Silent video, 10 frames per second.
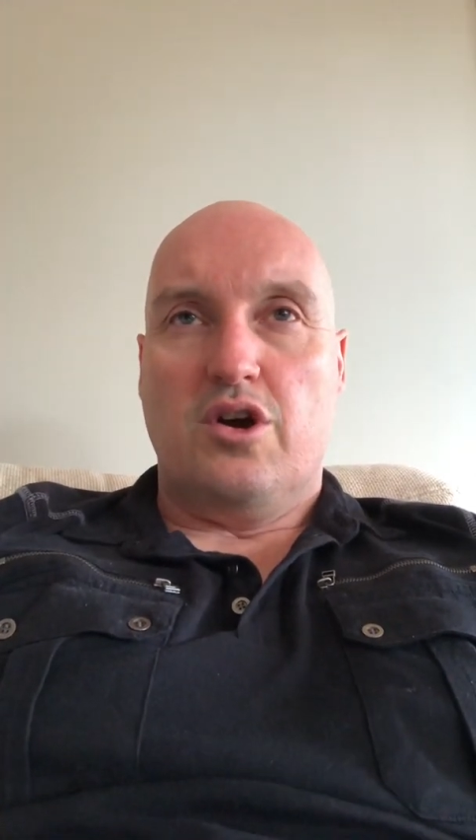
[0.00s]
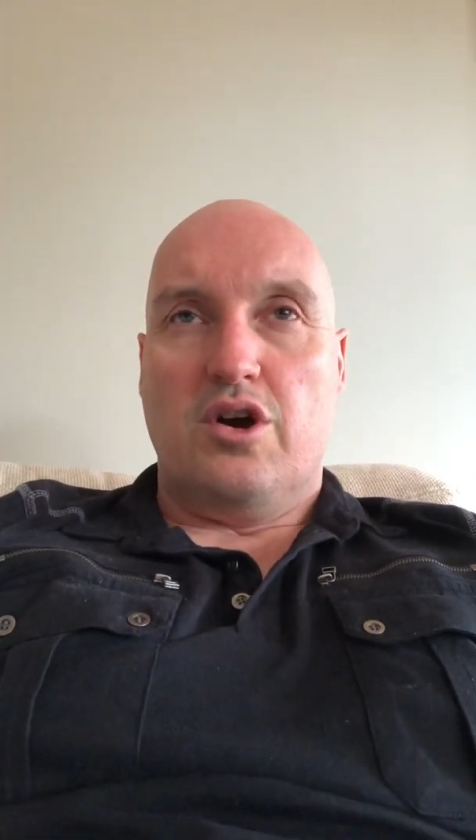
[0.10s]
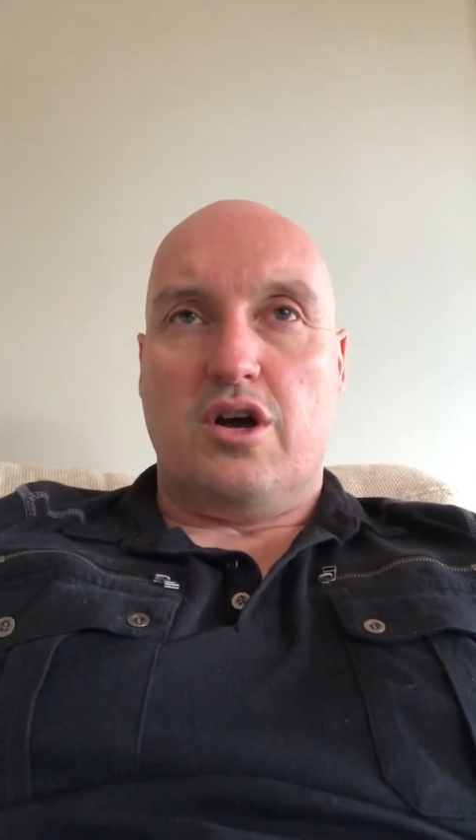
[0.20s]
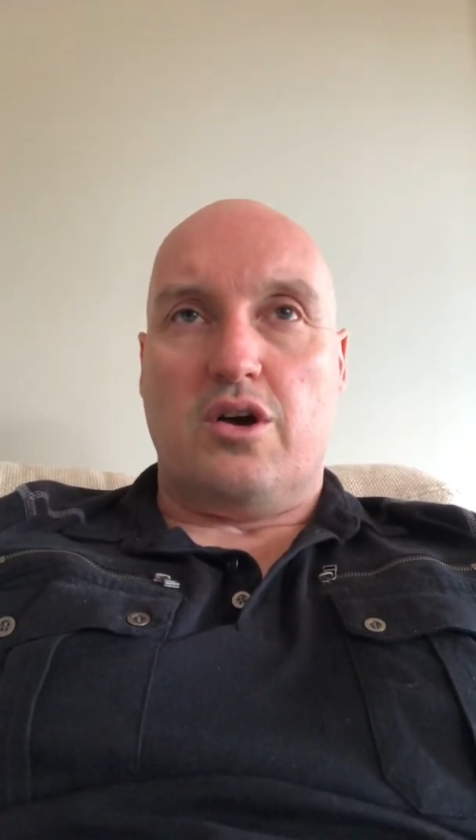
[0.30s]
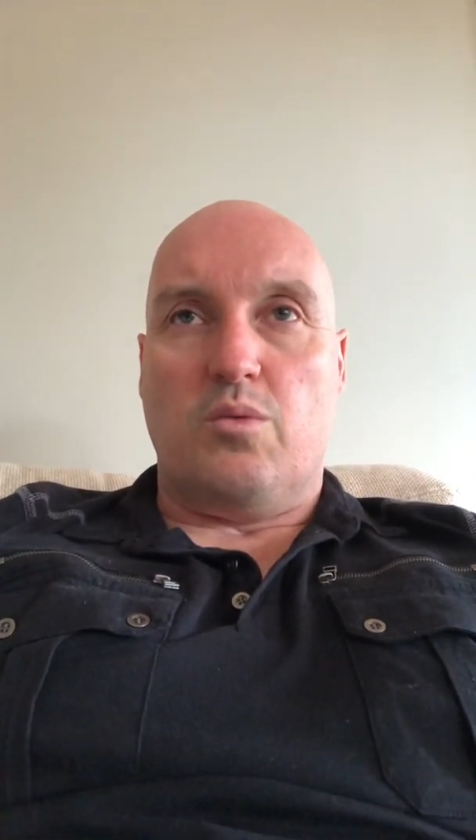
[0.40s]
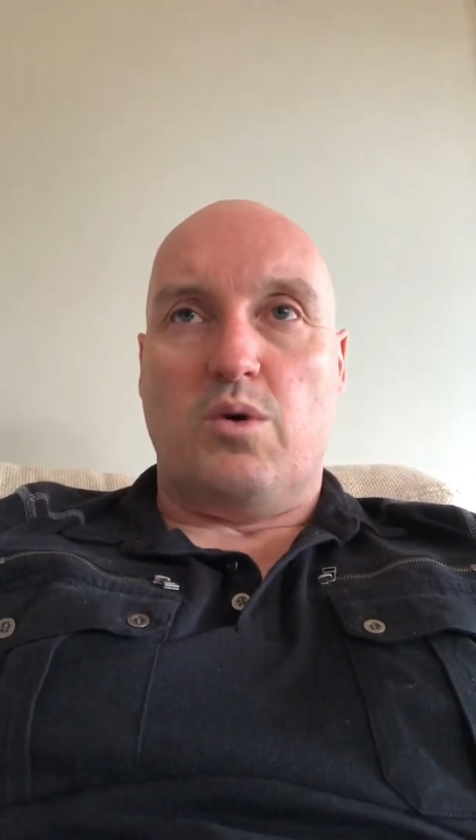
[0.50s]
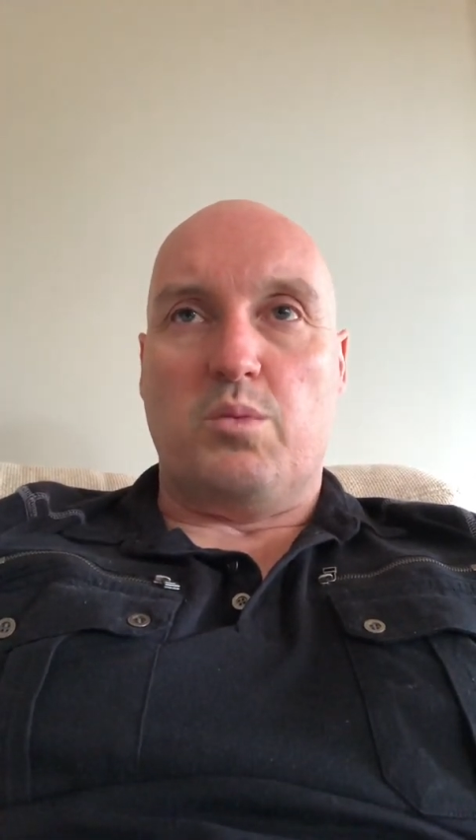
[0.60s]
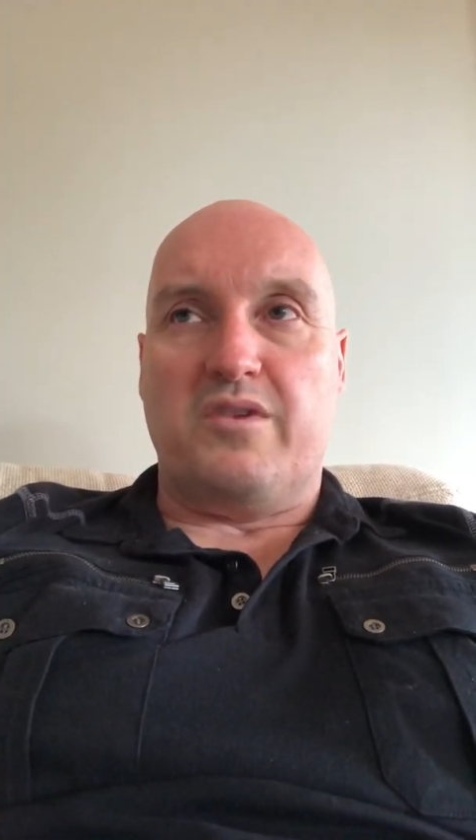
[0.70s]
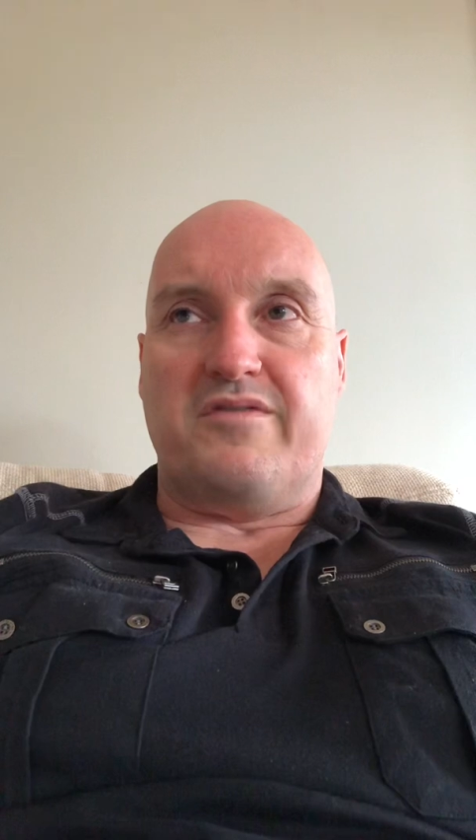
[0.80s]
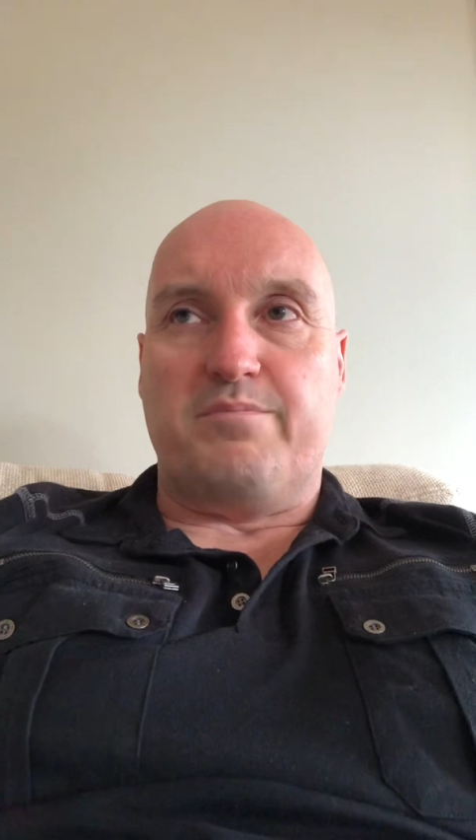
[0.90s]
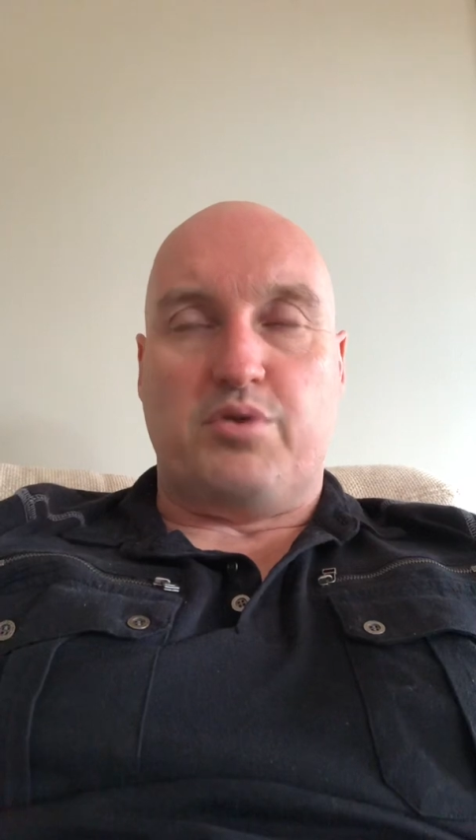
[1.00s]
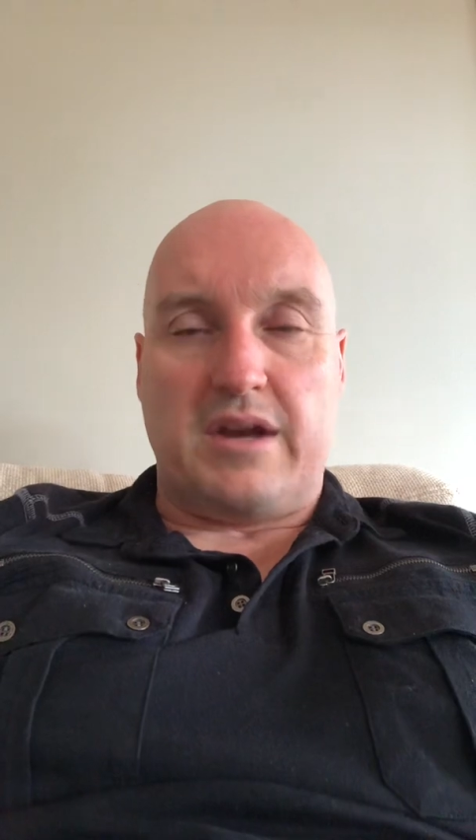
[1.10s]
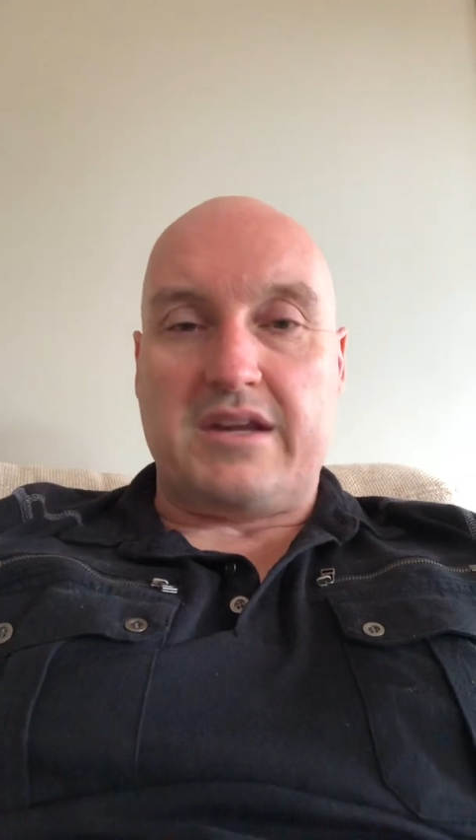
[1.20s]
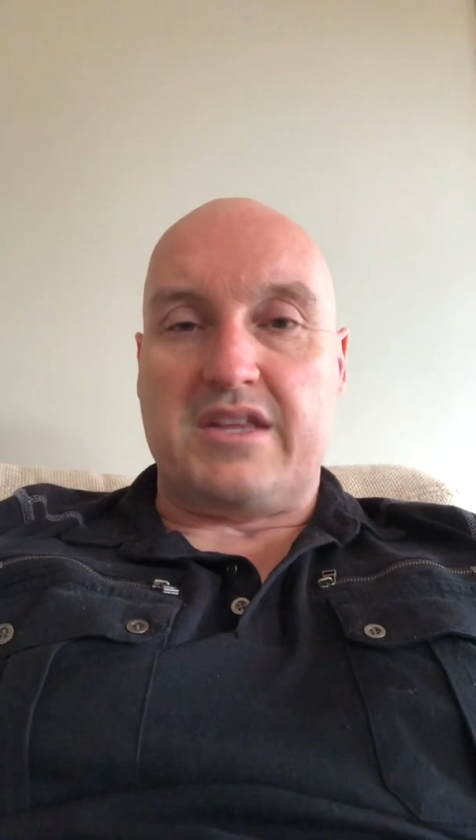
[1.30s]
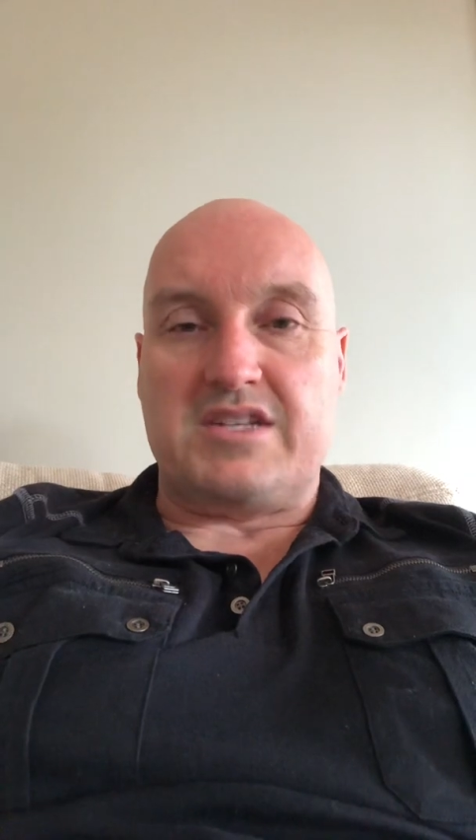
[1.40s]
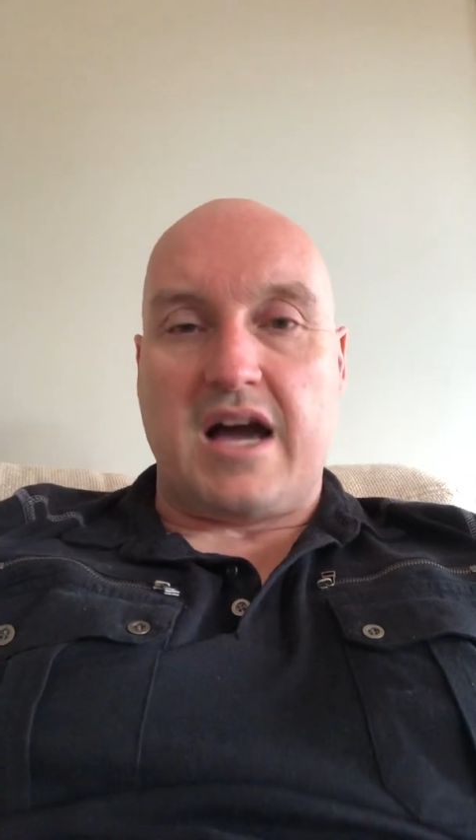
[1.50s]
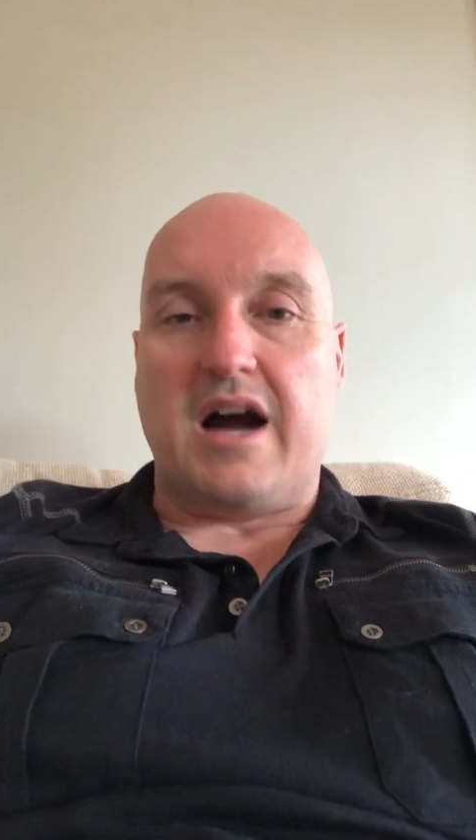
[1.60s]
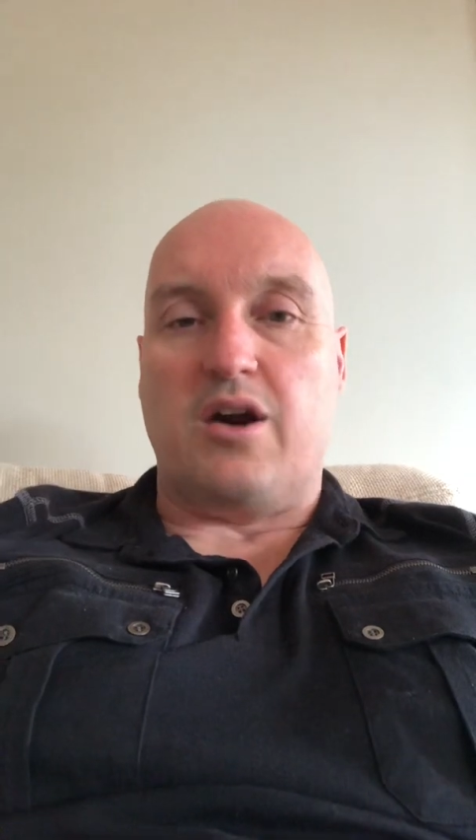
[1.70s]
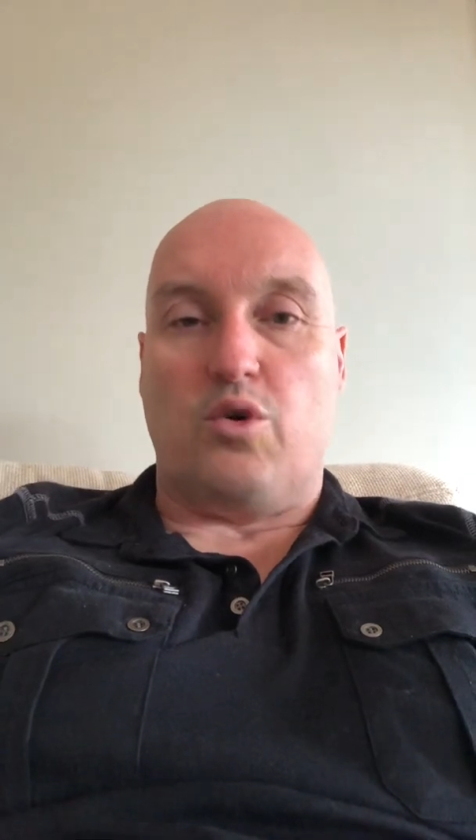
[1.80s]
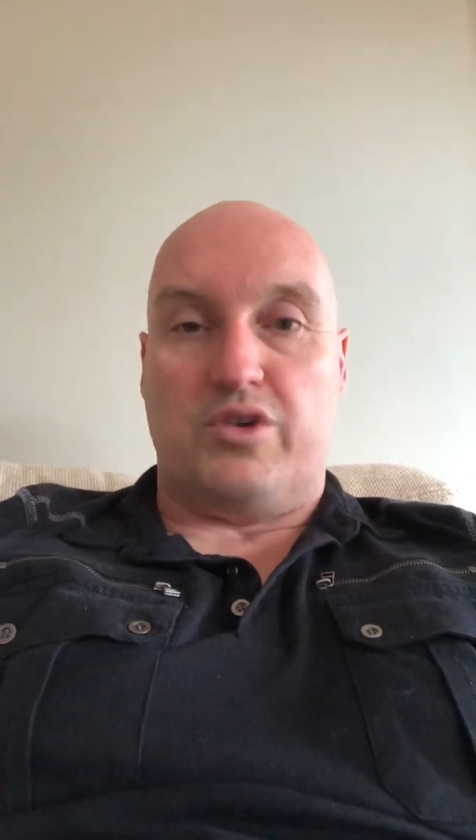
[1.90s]
what we've put under the
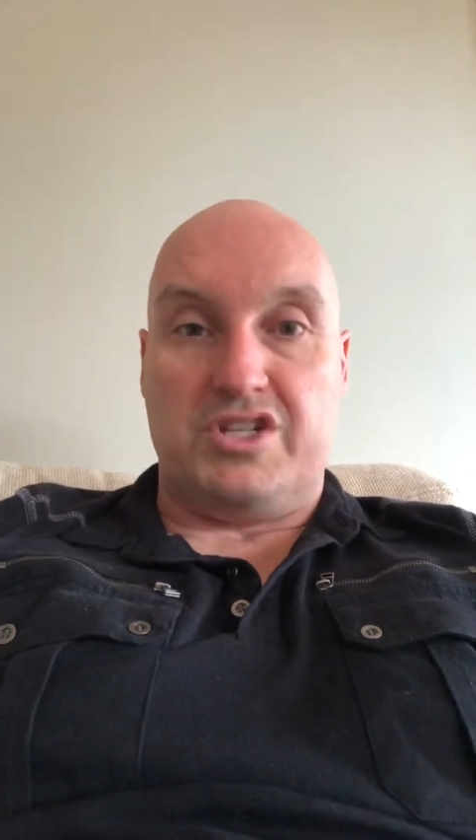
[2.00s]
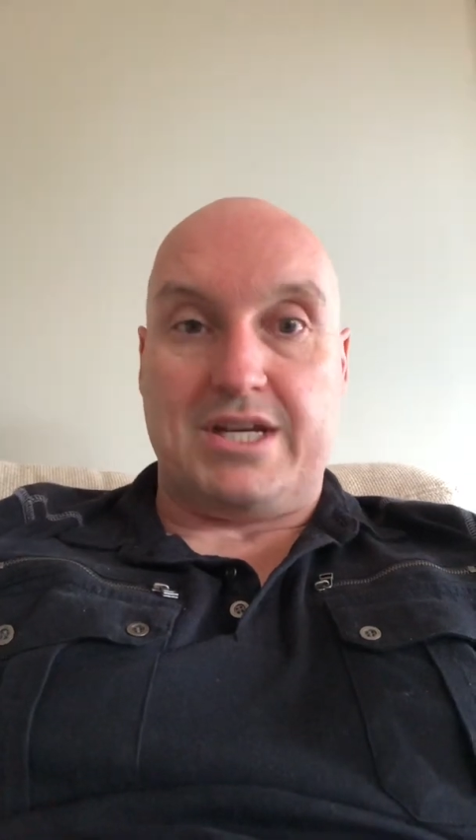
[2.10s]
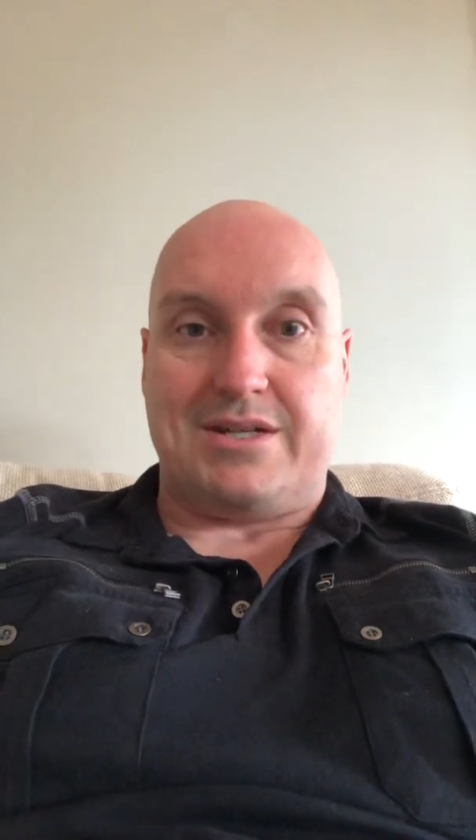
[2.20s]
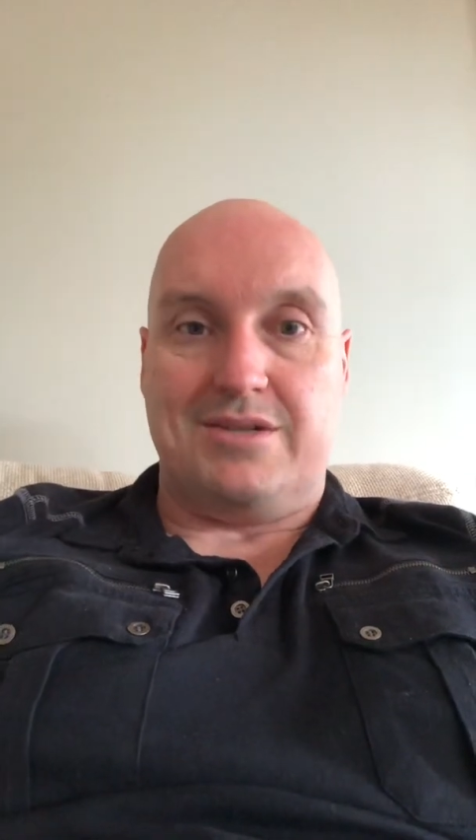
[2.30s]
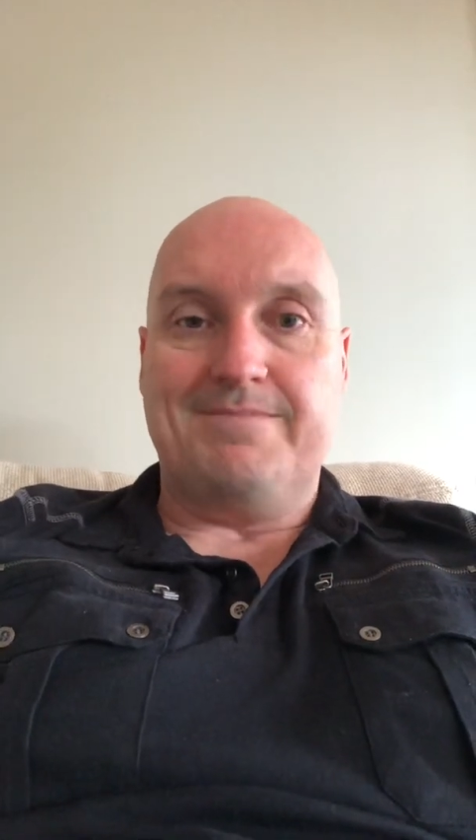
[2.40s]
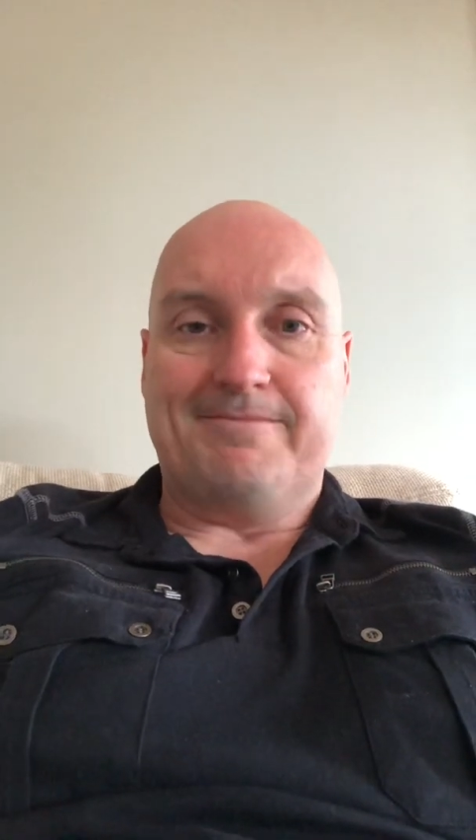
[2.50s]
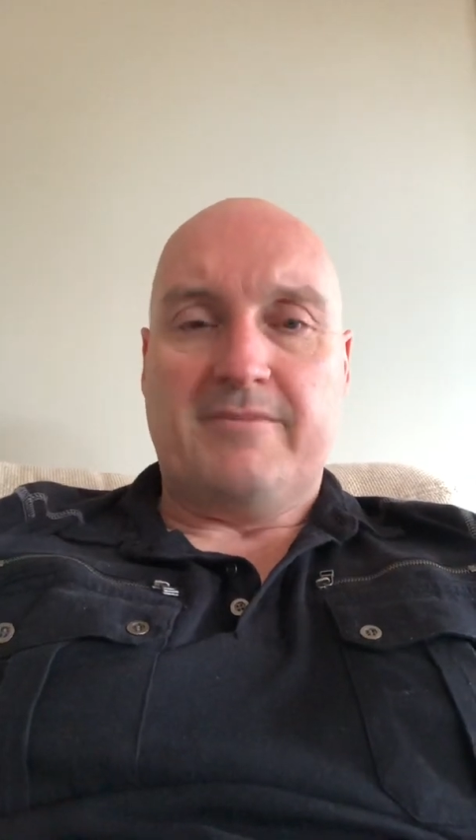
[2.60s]
tongue or injected.